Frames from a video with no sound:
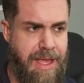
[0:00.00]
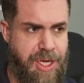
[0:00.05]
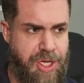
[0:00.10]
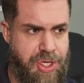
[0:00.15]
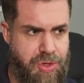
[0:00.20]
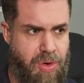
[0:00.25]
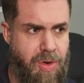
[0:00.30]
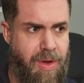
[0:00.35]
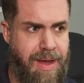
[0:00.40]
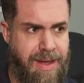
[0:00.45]

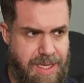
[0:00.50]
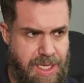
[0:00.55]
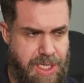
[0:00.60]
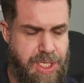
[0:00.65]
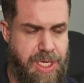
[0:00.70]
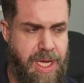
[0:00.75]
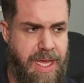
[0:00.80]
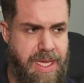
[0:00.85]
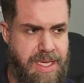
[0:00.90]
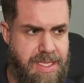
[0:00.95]
trying to
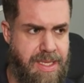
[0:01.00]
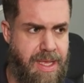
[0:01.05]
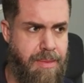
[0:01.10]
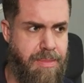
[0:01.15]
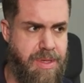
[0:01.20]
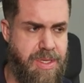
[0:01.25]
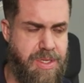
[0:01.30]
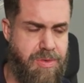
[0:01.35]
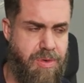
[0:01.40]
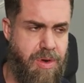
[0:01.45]
chase
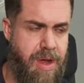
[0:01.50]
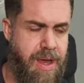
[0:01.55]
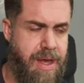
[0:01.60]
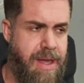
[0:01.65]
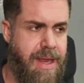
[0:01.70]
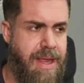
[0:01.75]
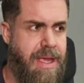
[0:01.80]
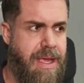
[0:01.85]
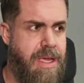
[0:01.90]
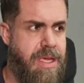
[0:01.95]
numbers, right?
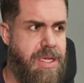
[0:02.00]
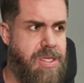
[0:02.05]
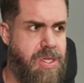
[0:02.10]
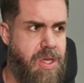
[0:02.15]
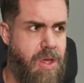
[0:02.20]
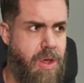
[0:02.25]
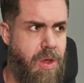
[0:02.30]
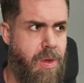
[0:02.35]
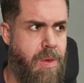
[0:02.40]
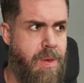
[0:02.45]

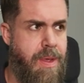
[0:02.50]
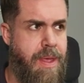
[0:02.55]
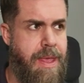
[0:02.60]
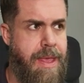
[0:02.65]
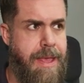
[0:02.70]
So